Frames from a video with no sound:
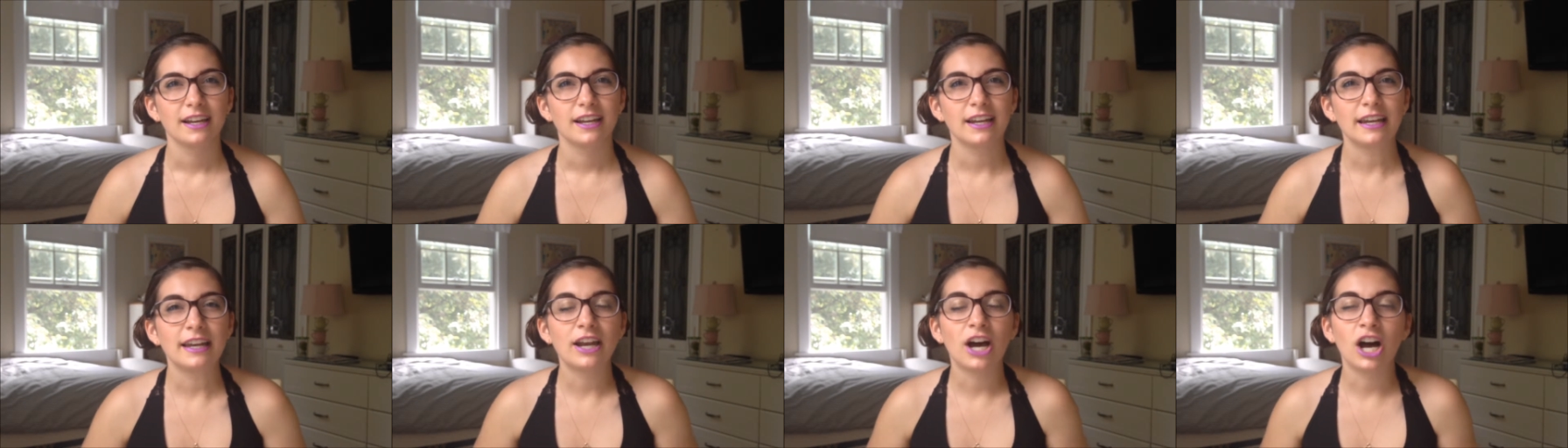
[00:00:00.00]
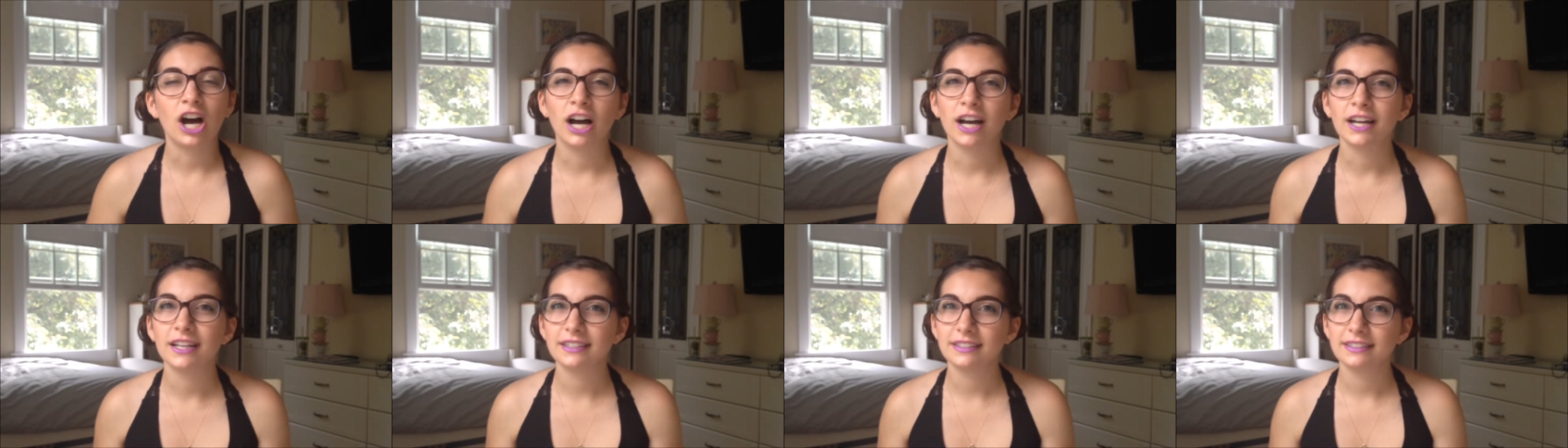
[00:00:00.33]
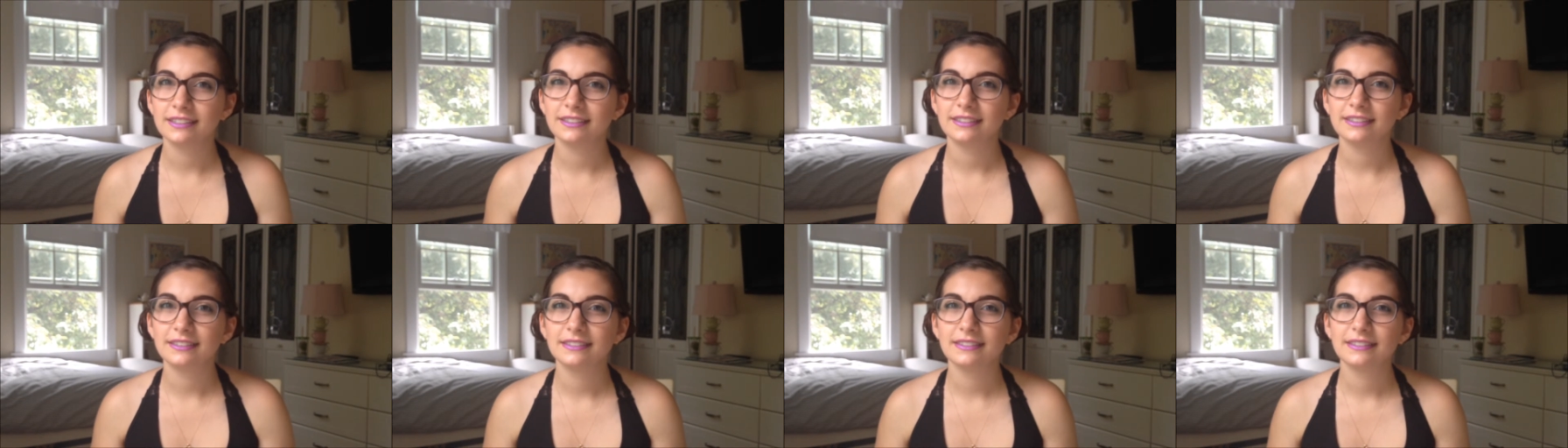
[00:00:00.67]
not
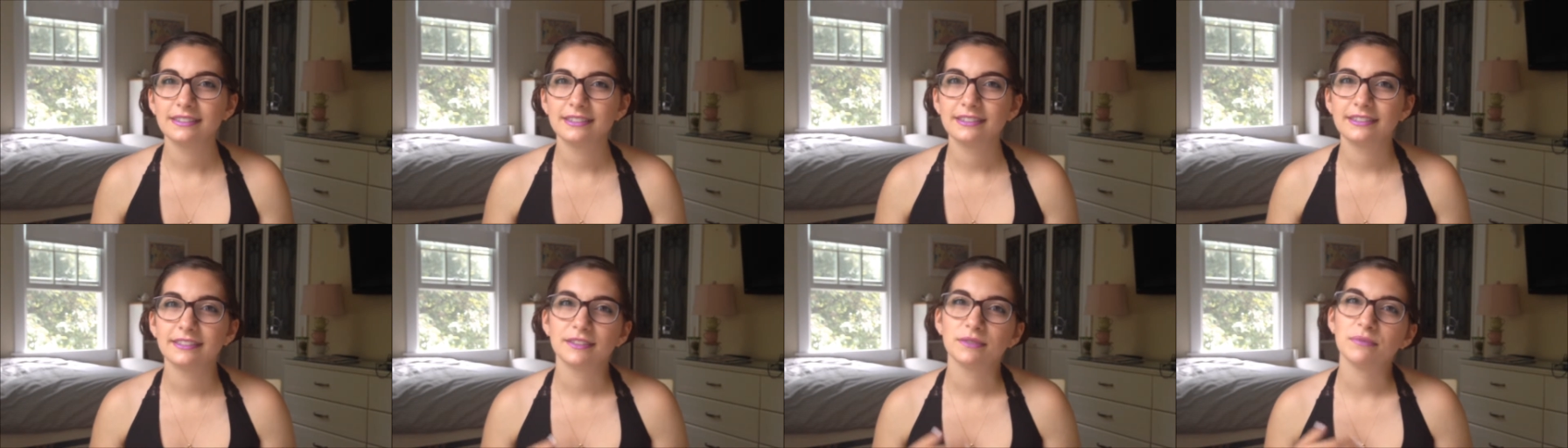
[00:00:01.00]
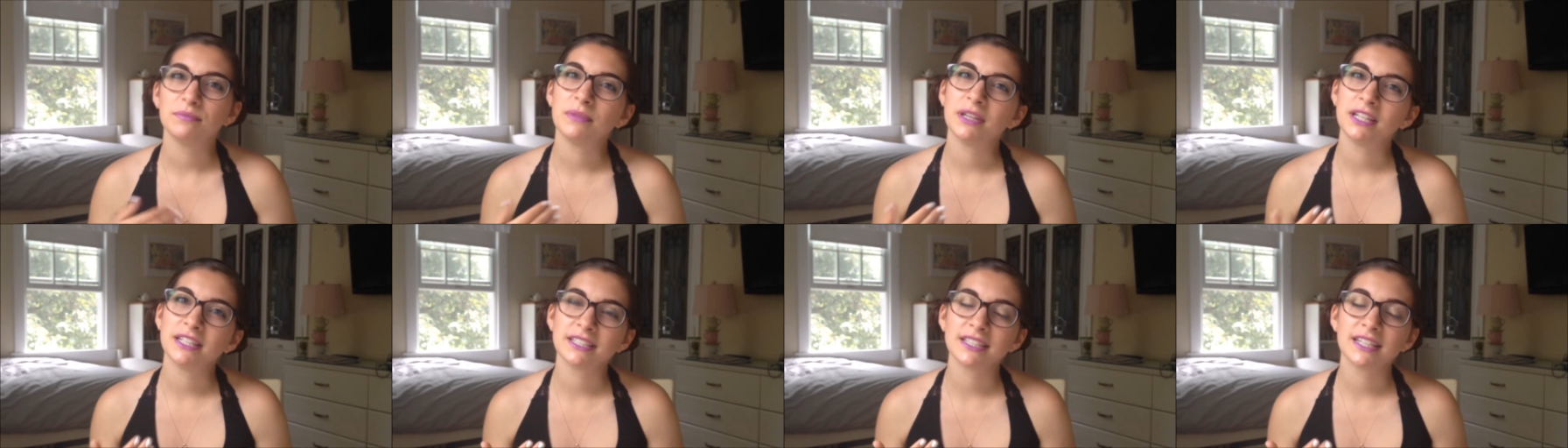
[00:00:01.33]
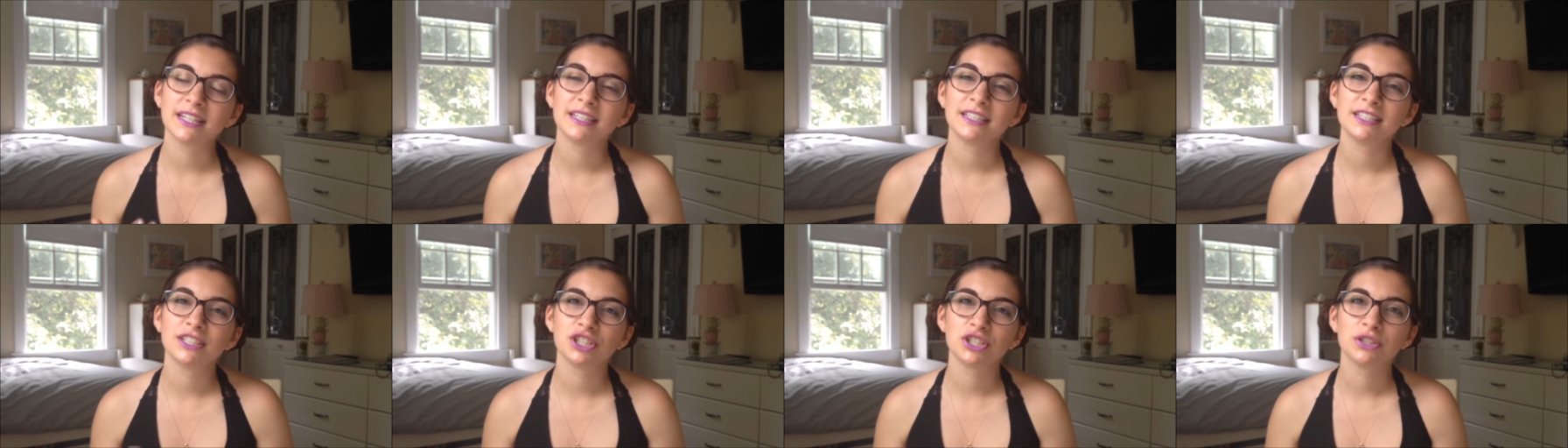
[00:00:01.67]
mint
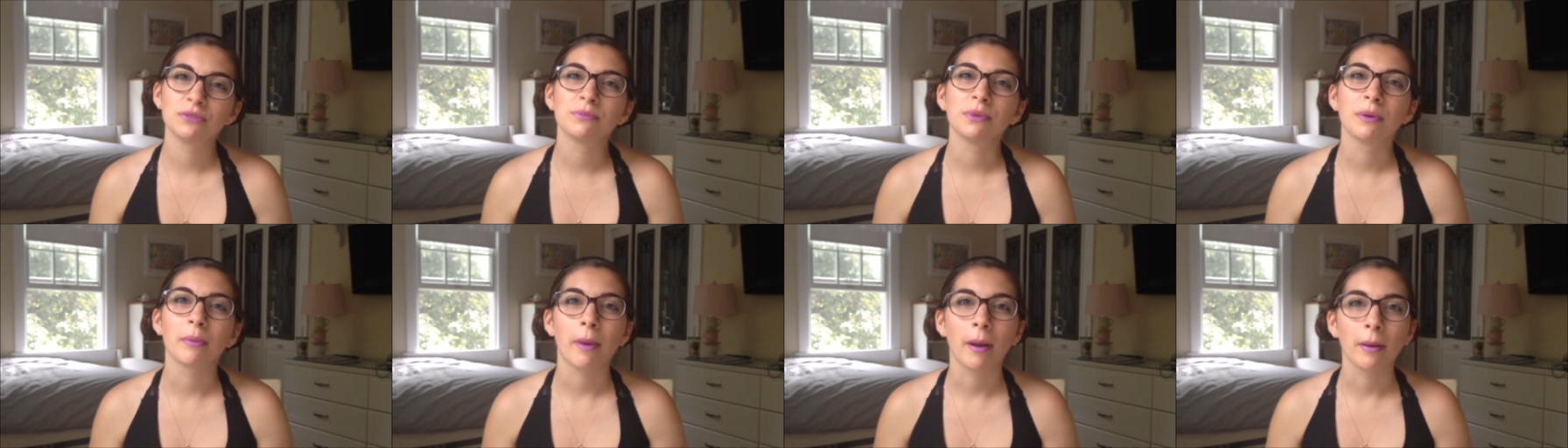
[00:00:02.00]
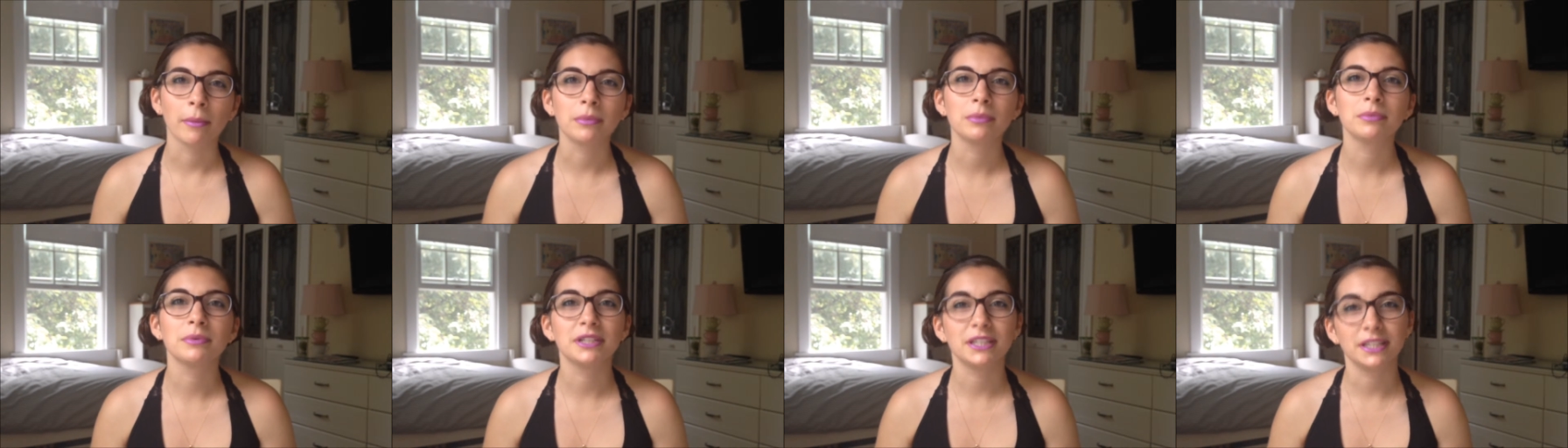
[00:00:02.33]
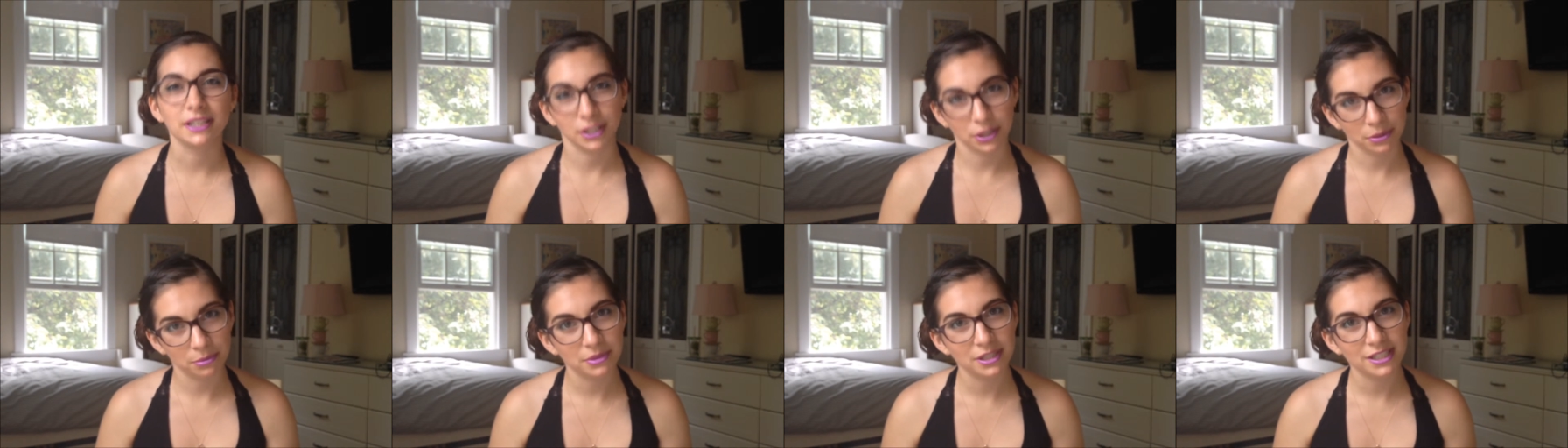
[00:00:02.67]
condition, but probably
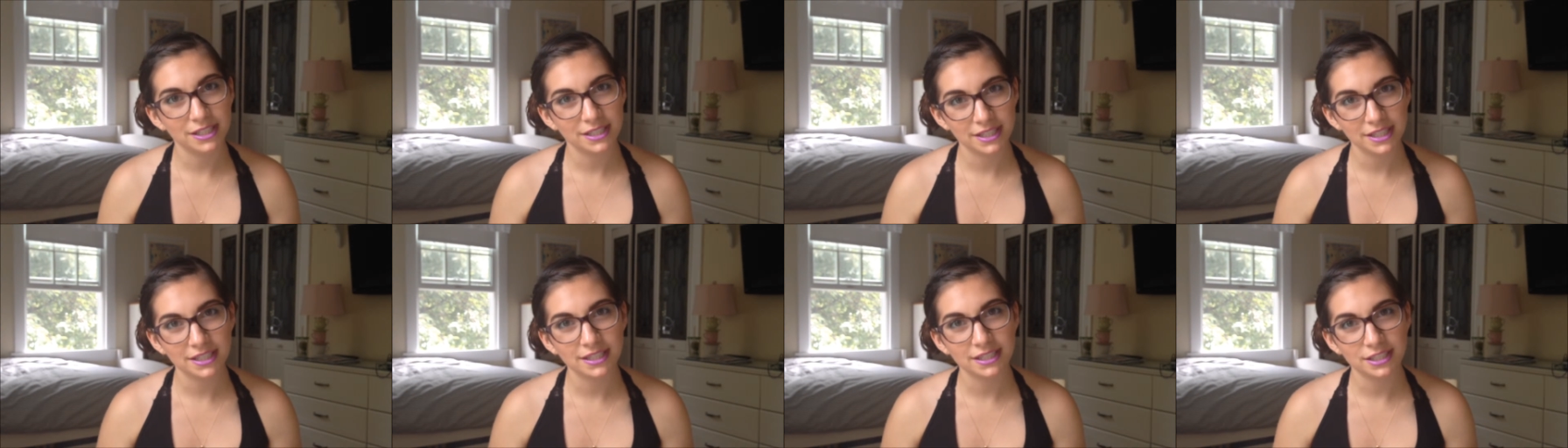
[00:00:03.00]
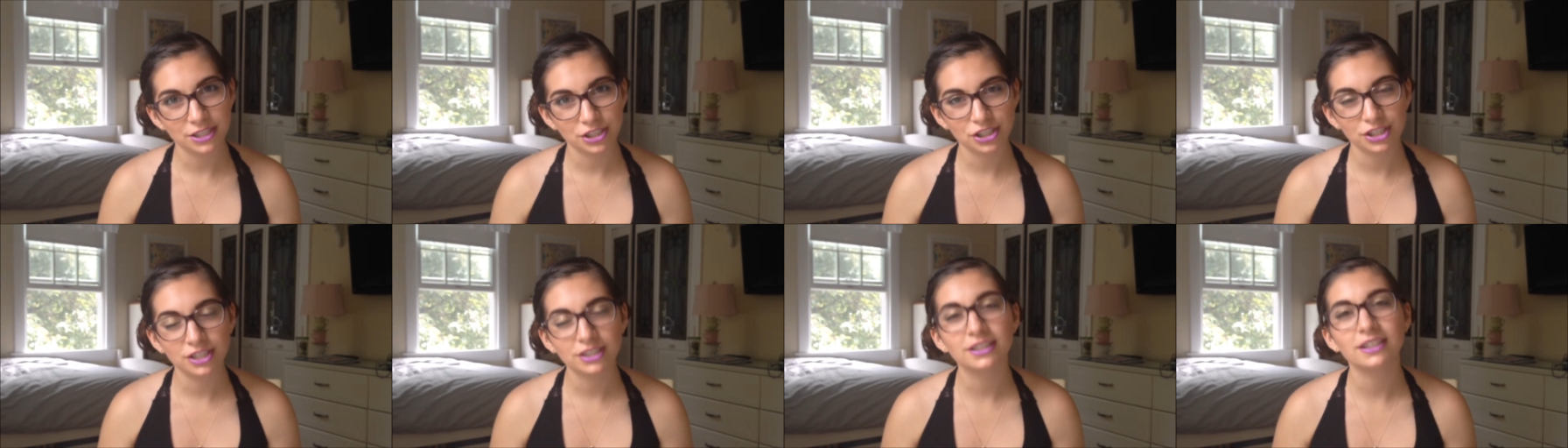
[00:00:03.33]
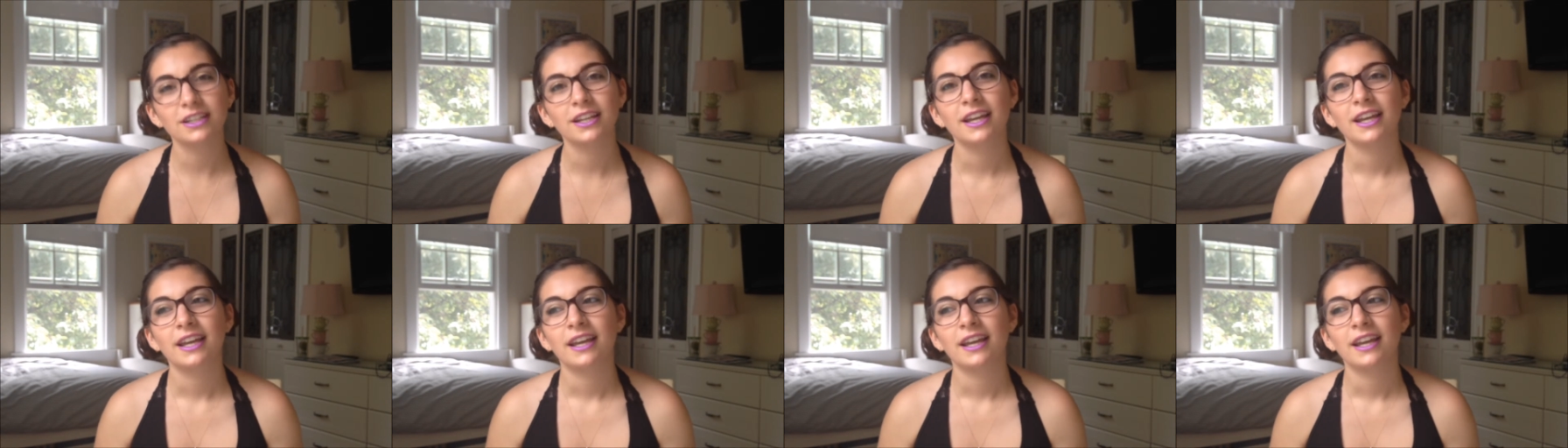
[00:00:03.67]
near mint condition,